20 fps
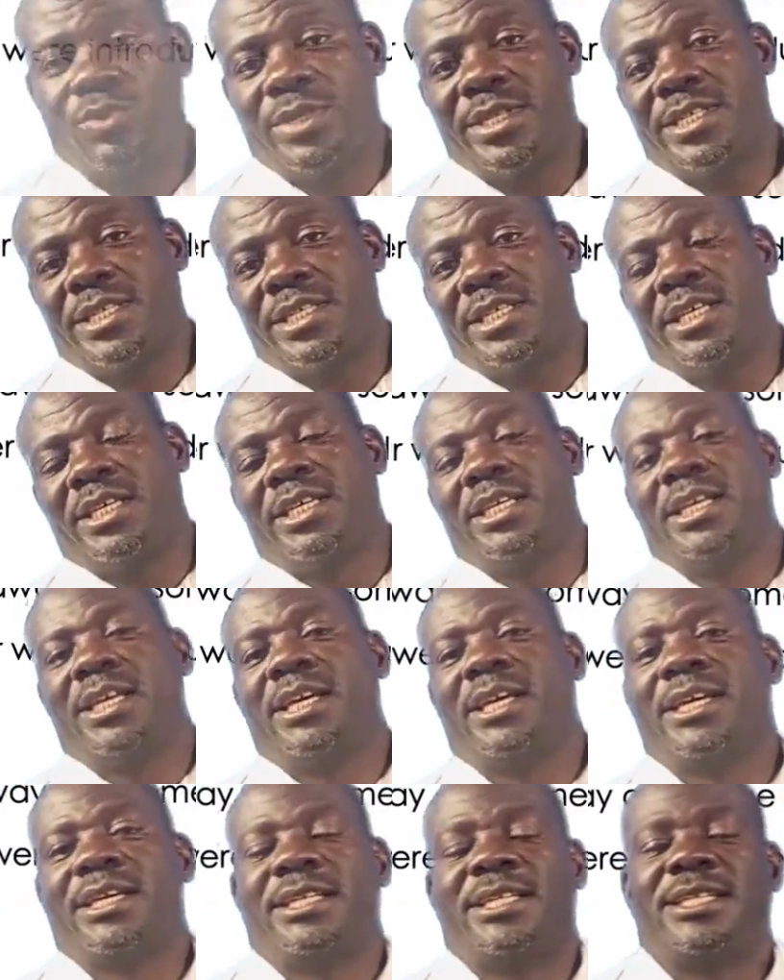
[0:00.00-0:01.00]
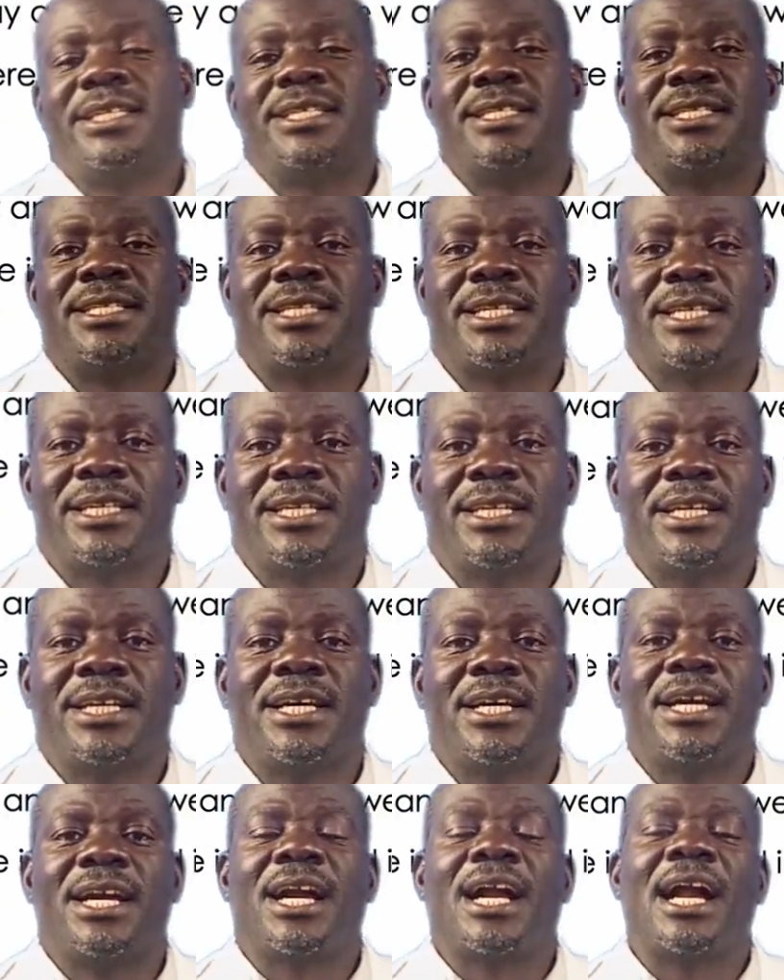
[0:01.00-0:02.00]
see here is
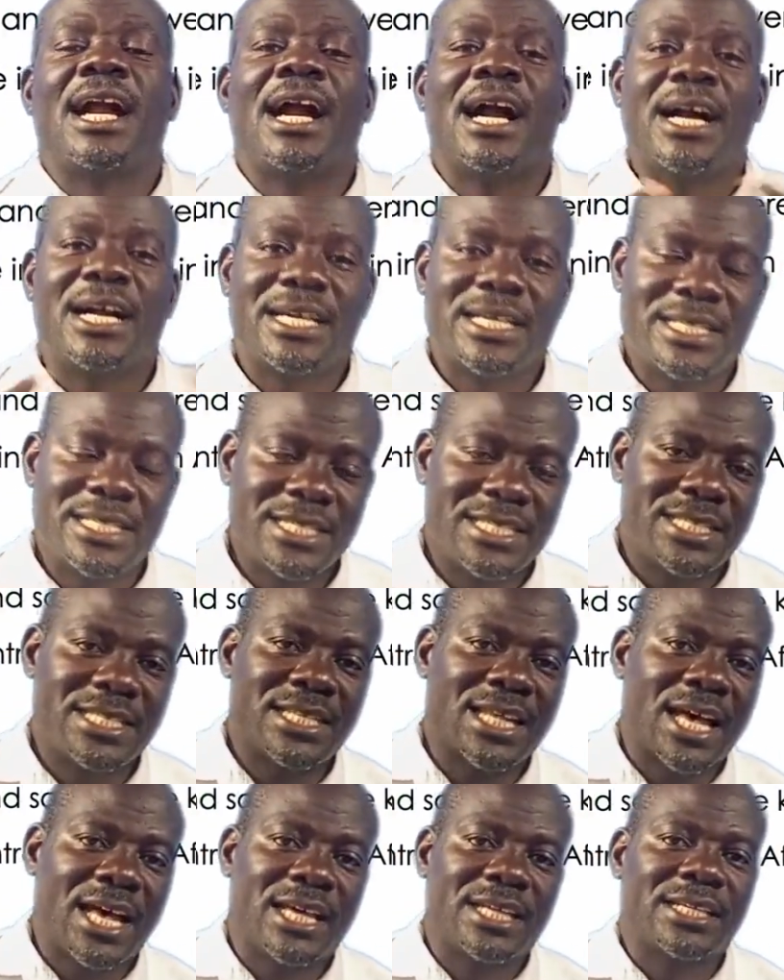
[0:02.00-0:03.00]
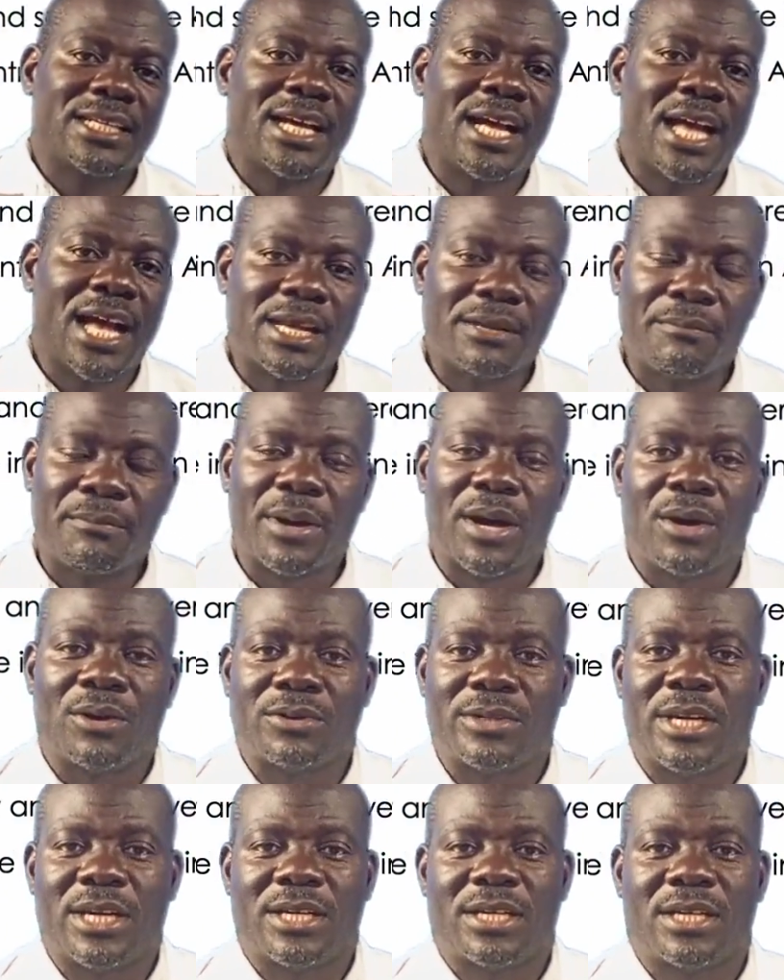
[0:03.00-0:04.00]
guns and
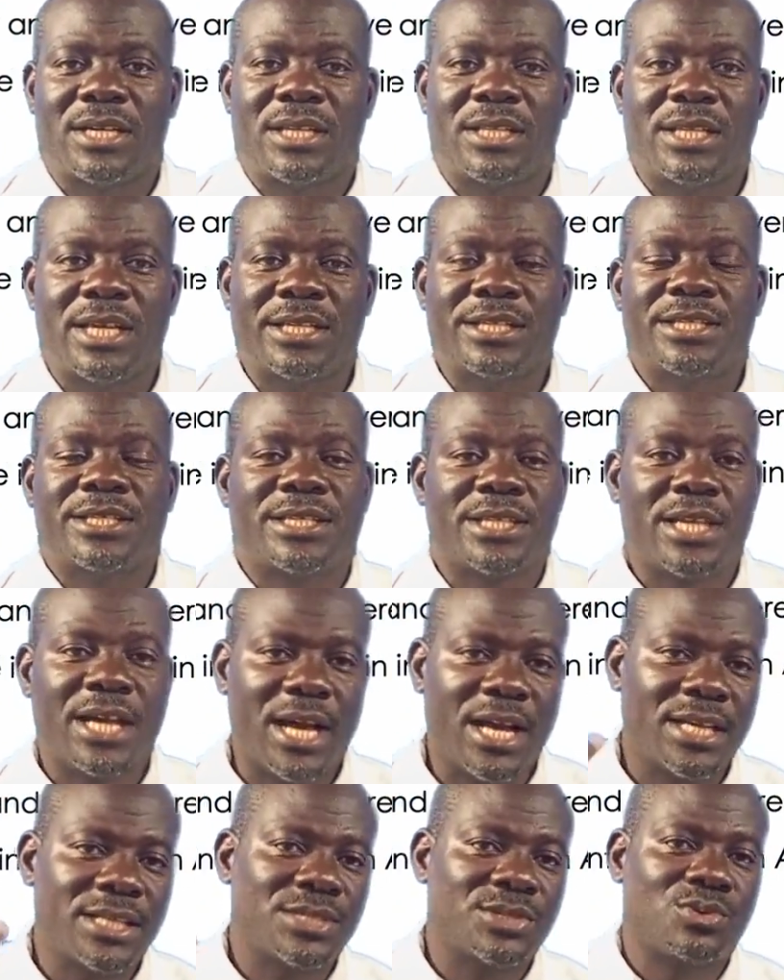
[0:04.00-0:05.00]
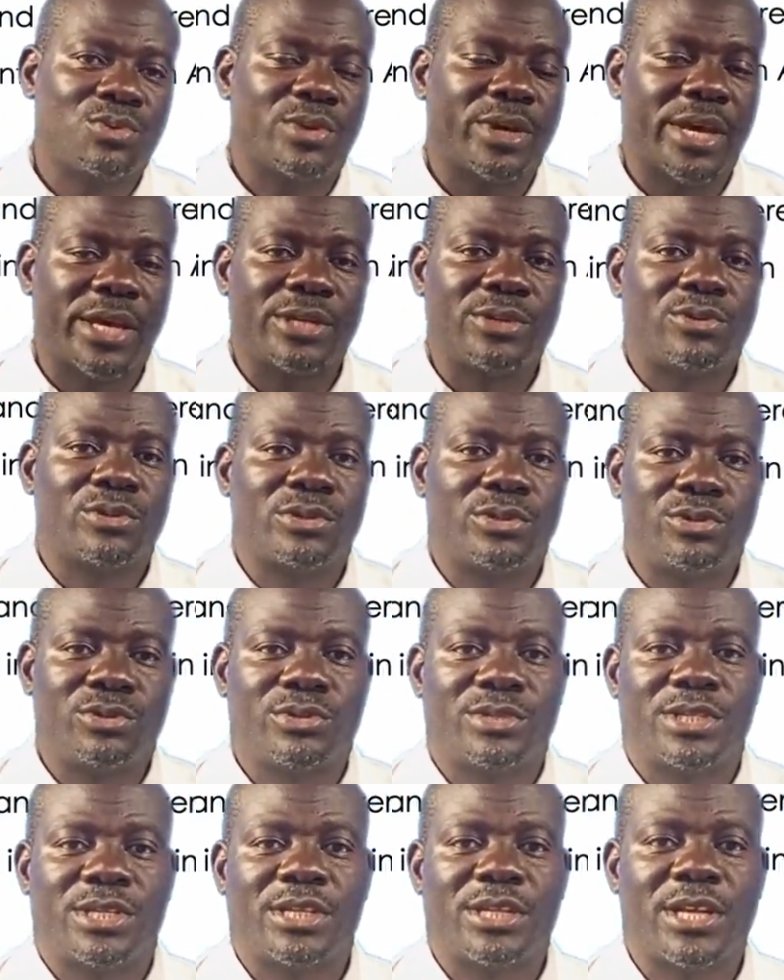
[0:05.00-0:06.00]
gunpowder. That is, guns were
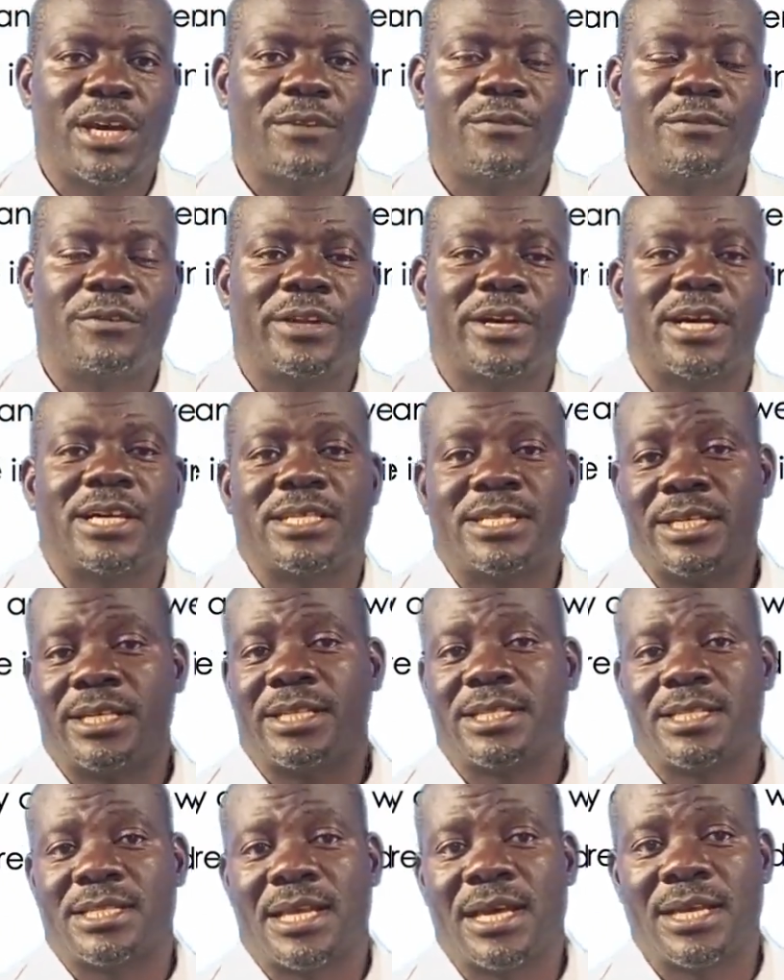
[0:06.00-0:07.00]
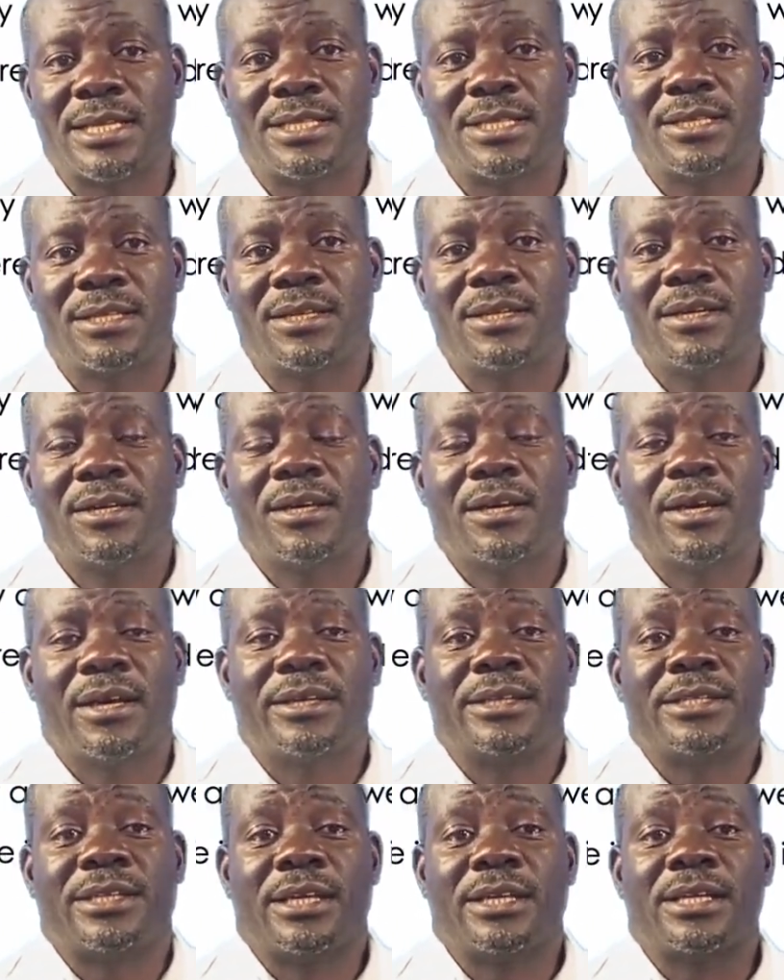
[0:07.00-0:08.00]
introduced in Africa. As a result,
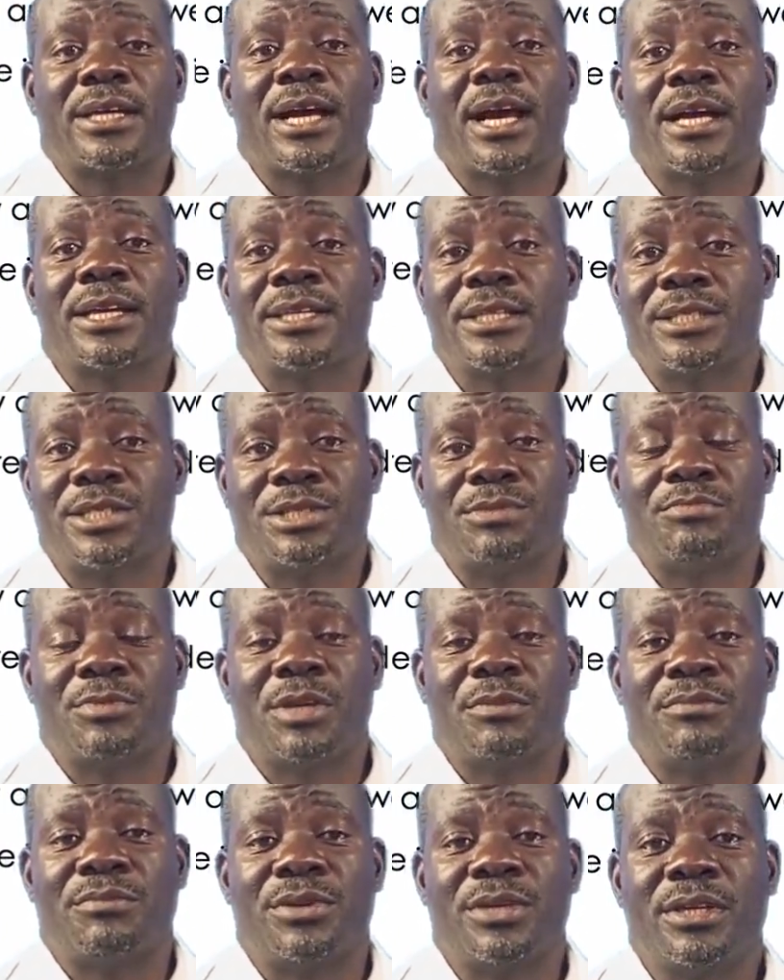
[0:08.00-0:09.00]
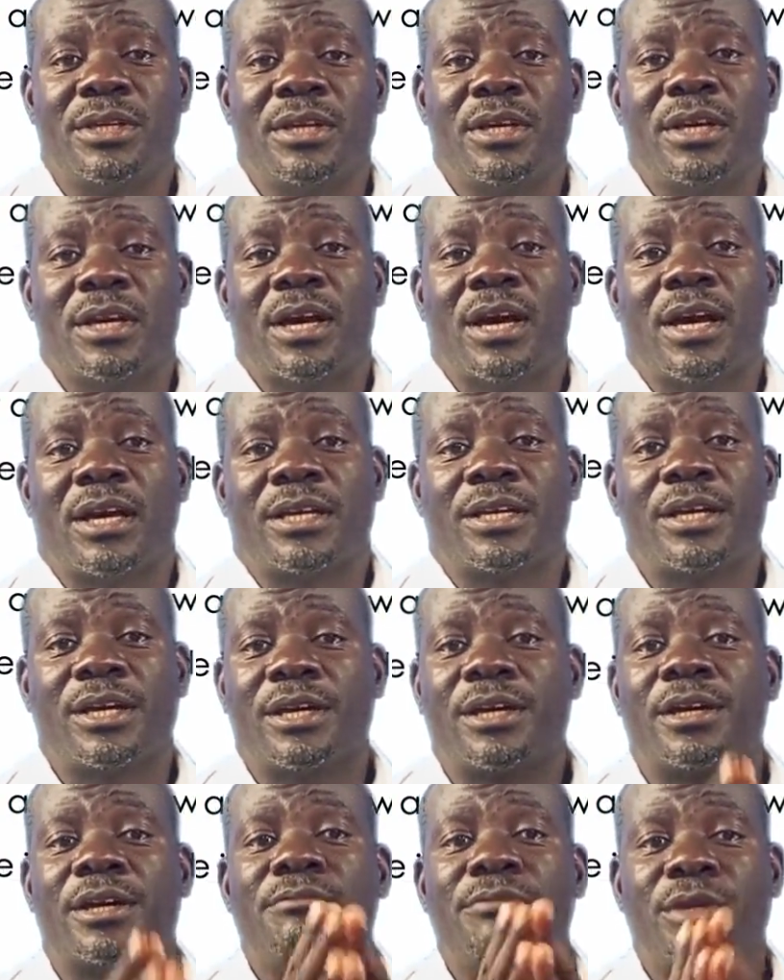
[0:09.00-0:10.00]
it encouraged maybe
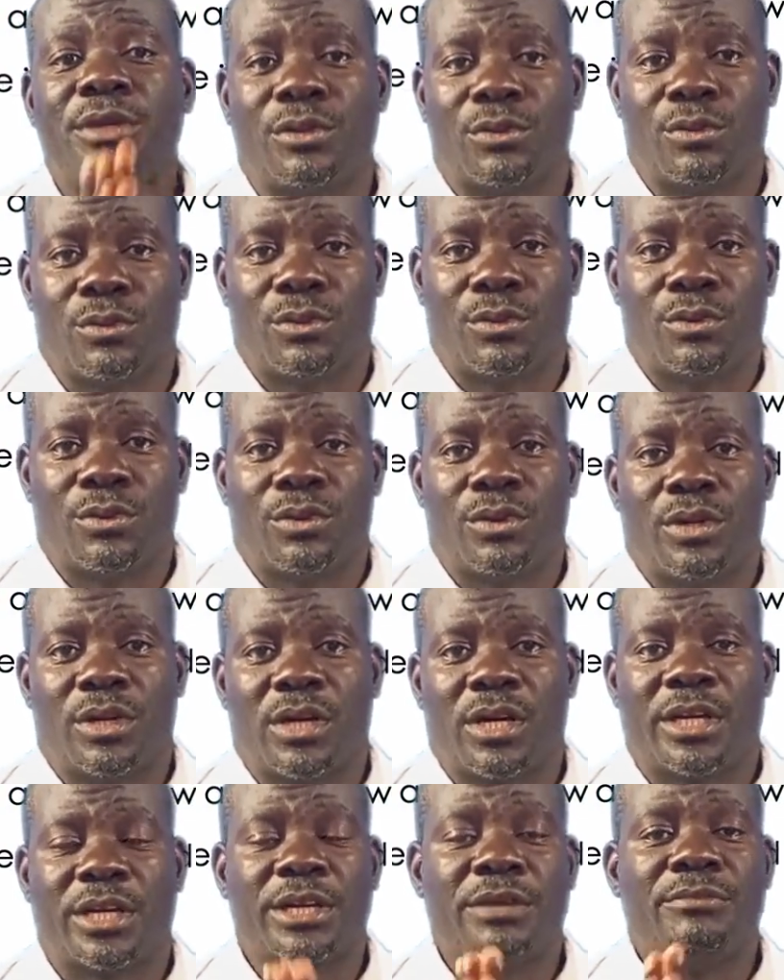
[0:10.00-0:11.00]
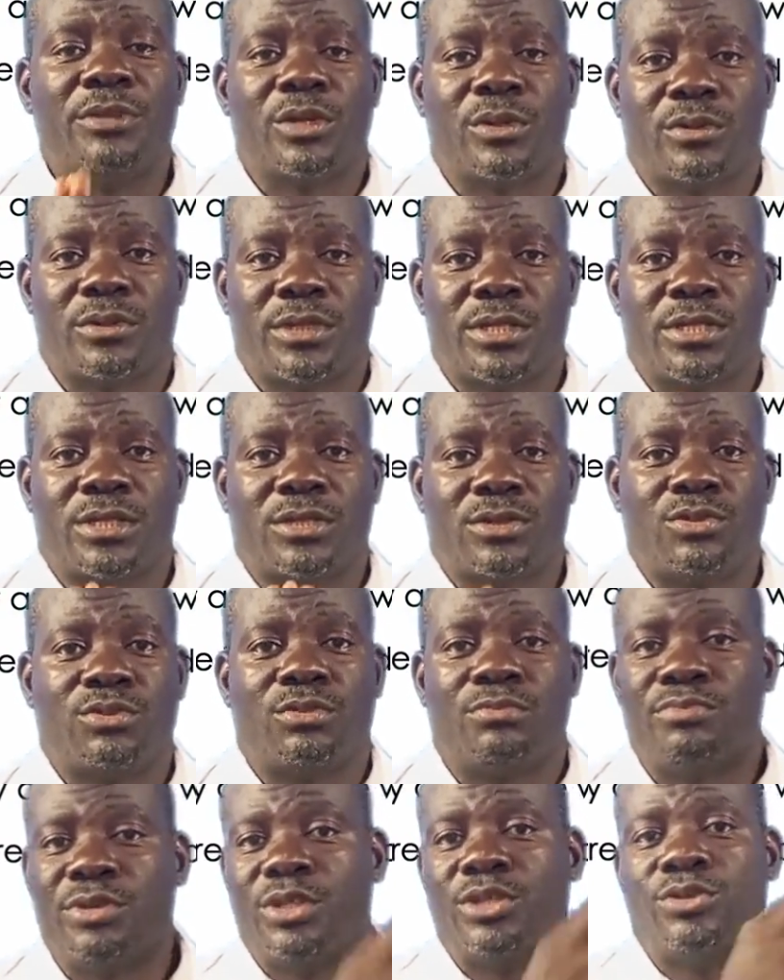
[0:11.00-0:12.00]
criminals to
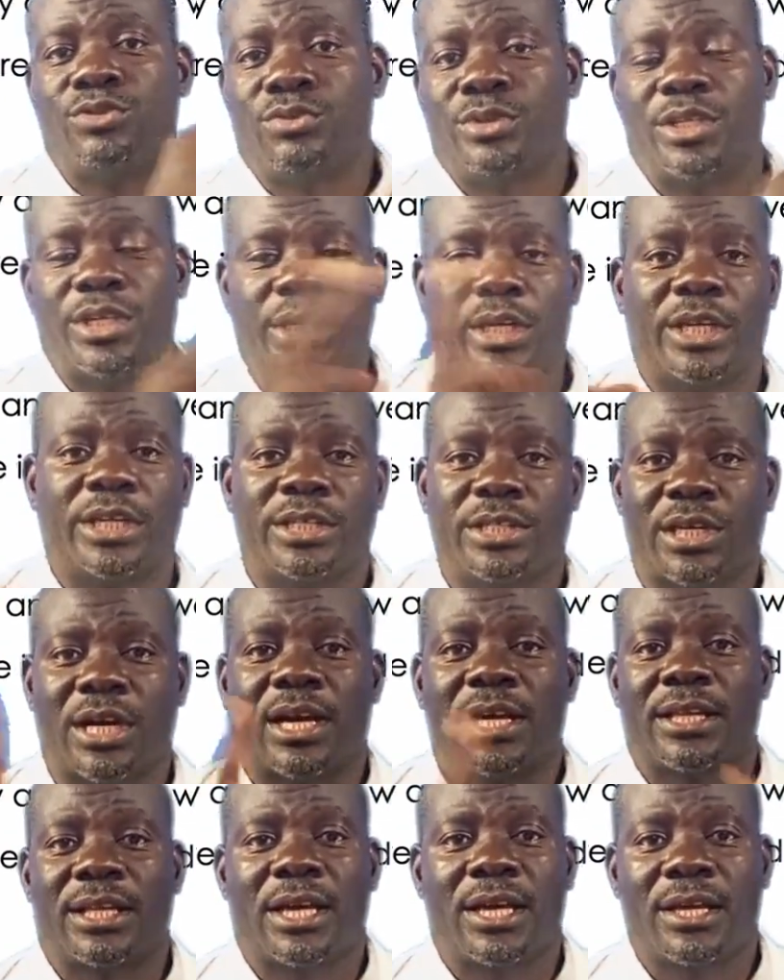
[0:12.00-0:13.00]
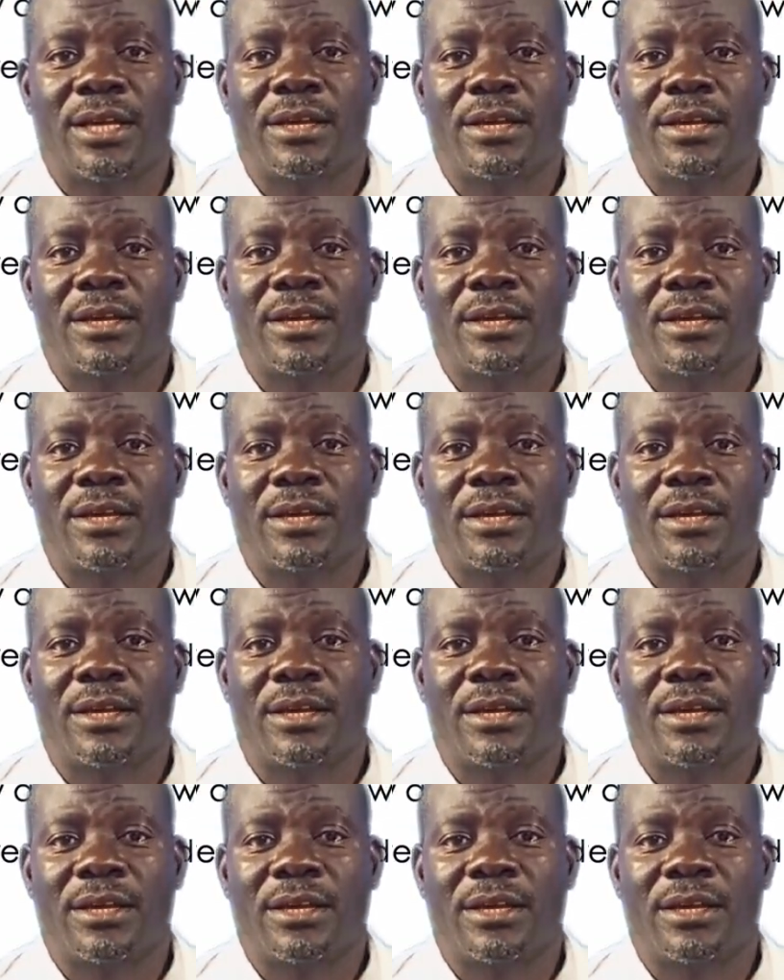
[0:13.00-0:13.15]
be shooting each other.